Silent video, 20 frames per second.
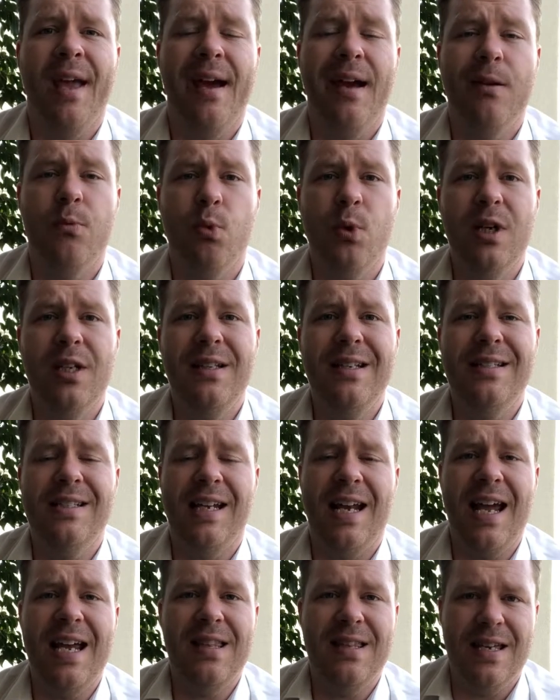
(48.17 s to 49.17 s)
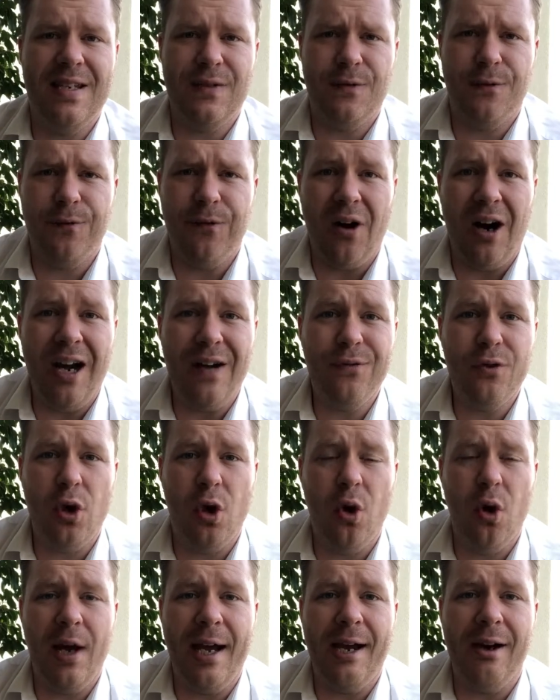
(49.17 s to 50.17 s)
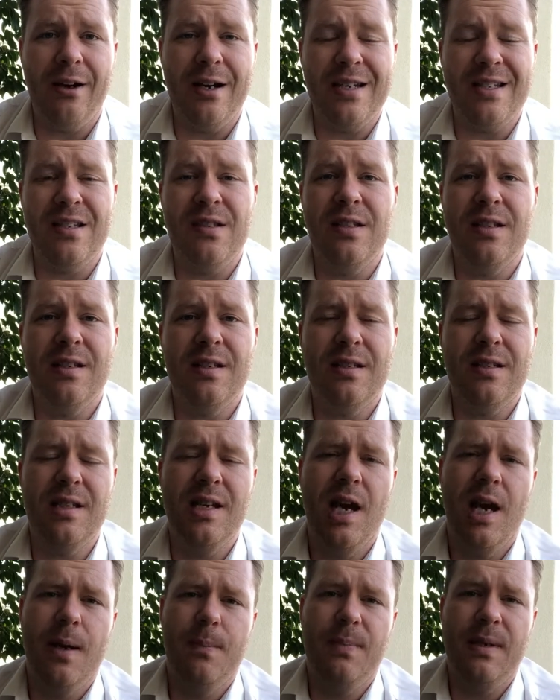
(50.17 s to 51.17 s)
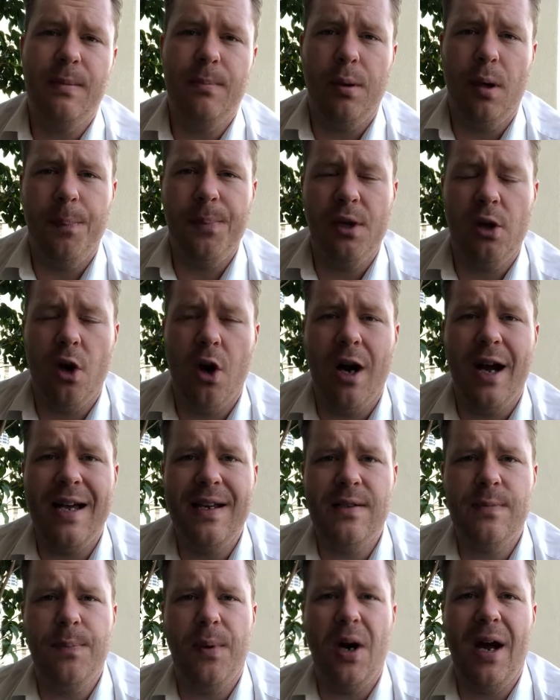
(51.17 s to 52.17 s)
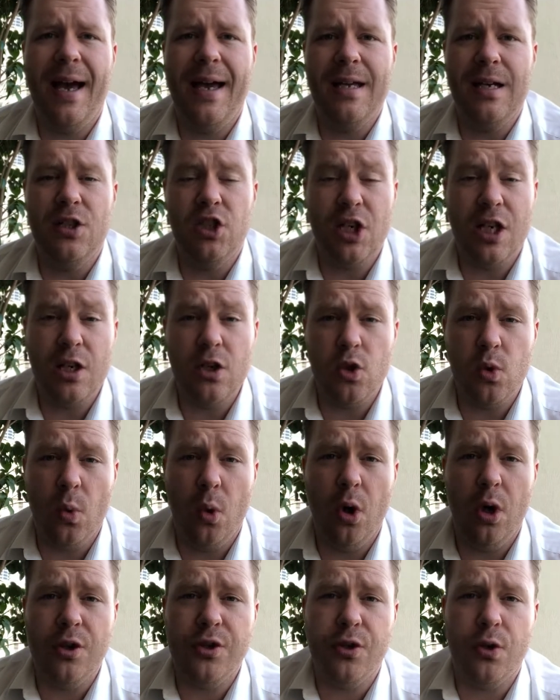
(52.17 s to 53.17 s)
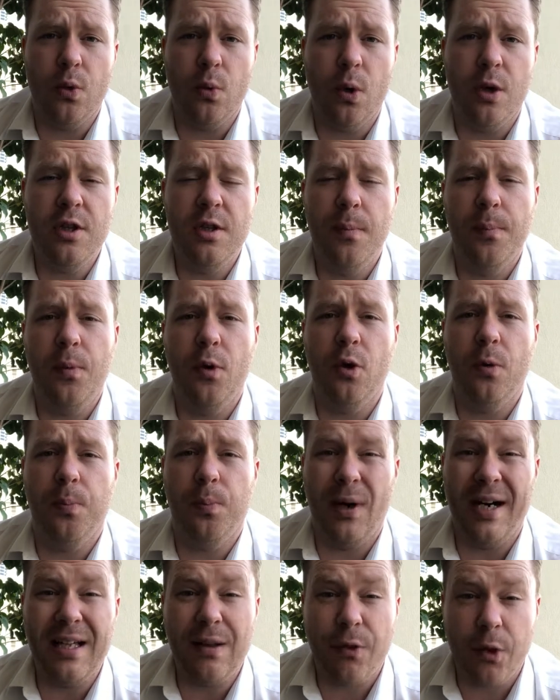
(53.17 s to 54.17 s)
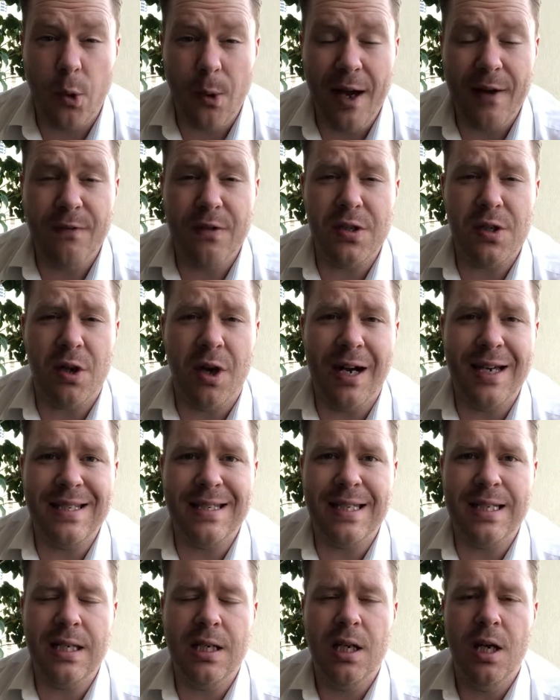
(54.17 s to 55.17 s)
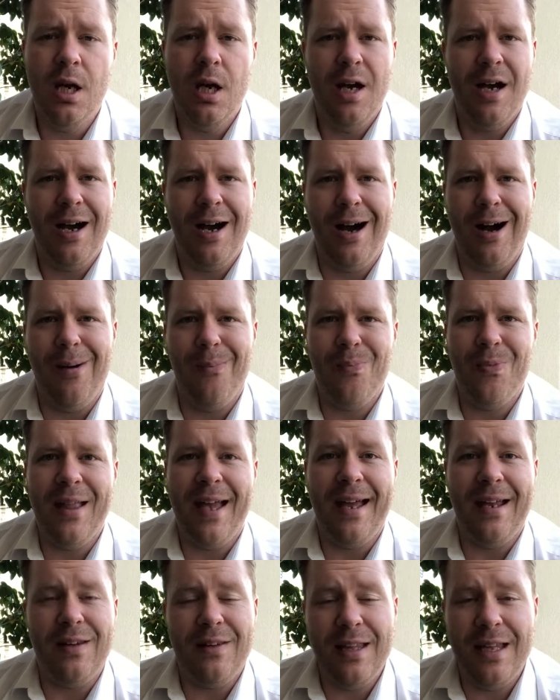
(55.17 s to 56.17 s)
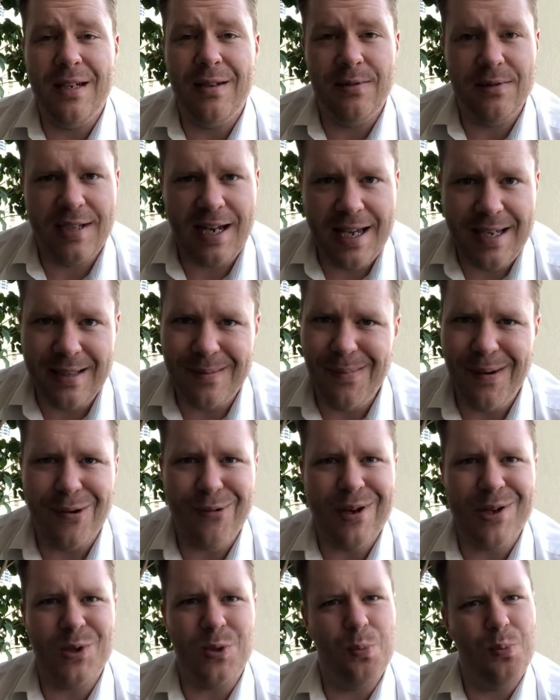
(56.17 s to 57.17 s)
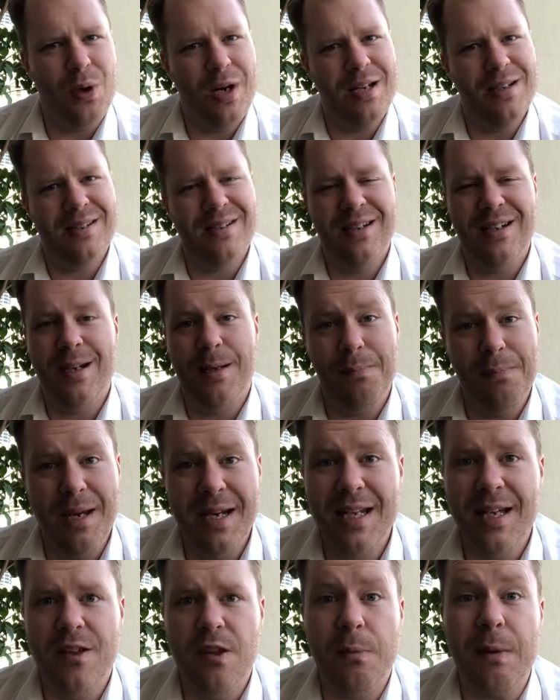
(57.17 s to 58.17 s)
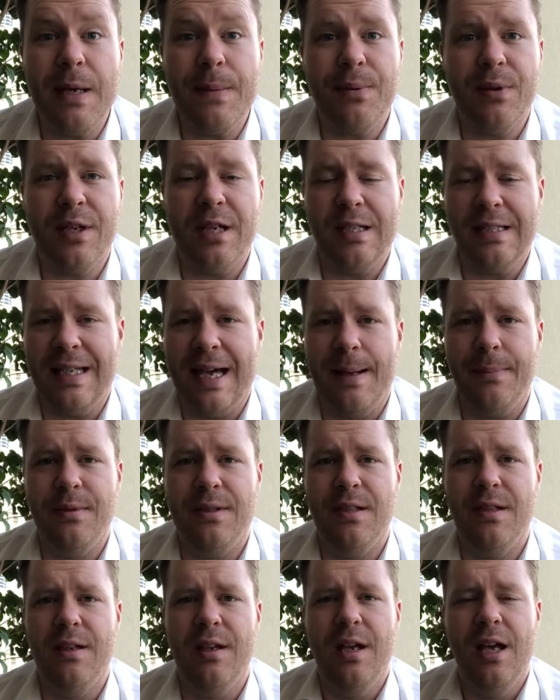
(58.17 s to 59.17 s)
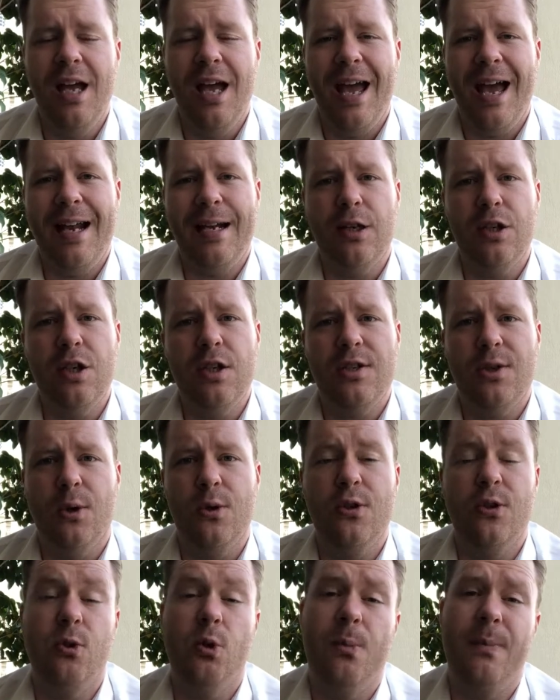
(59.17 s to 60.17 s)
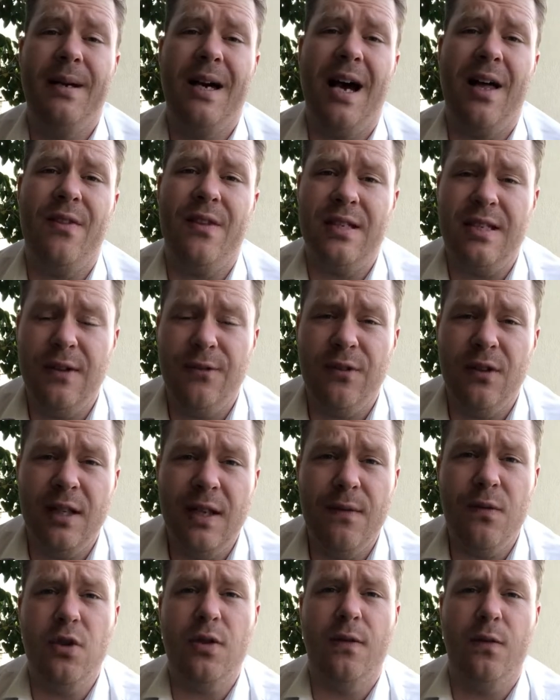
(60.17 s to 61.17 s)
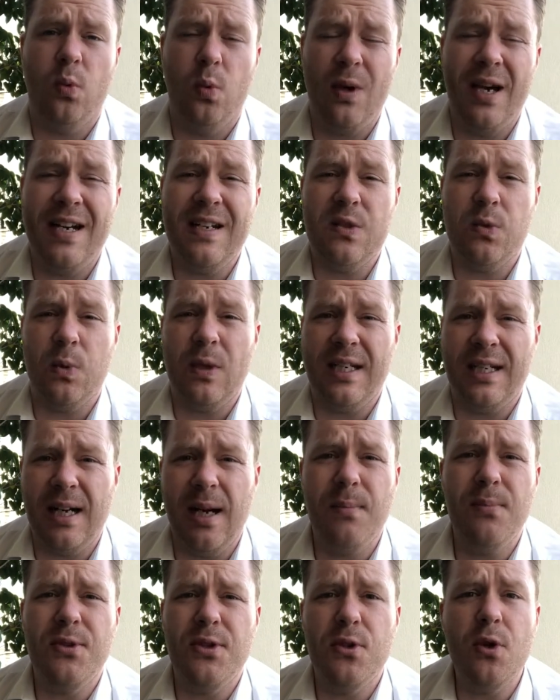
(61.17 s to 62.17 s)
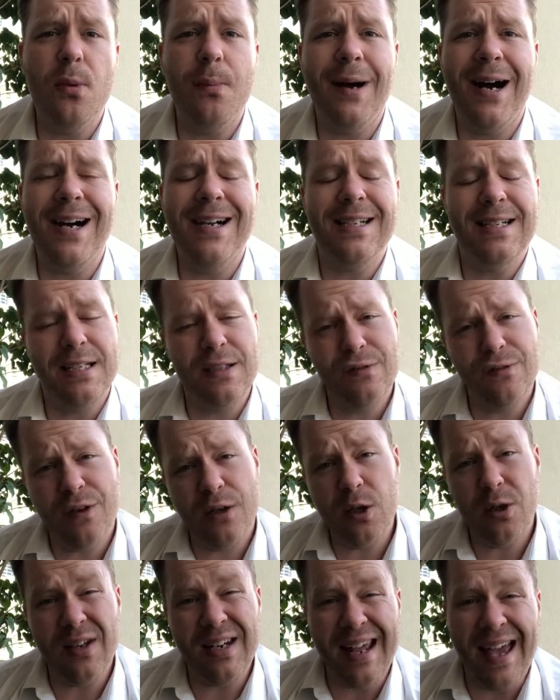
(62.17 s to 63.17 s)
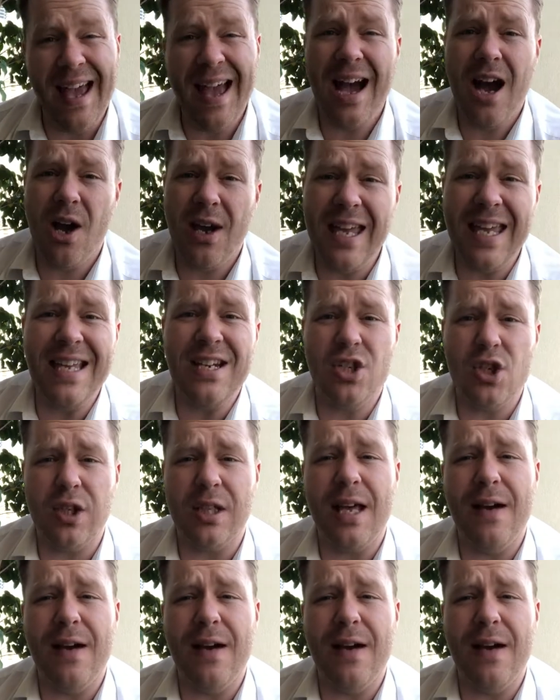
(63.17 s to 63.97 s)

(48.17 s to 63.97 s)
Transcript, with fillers: And really today, there's five core areas, and this has been popularized by Gene Schwartz, who wrote the book Breakthrough Advertising, and then taken by Russell Brunson and many other people and adapted. And I'm gonna talk to you about the different levels of awareness when it comes to your marketing funnel and how each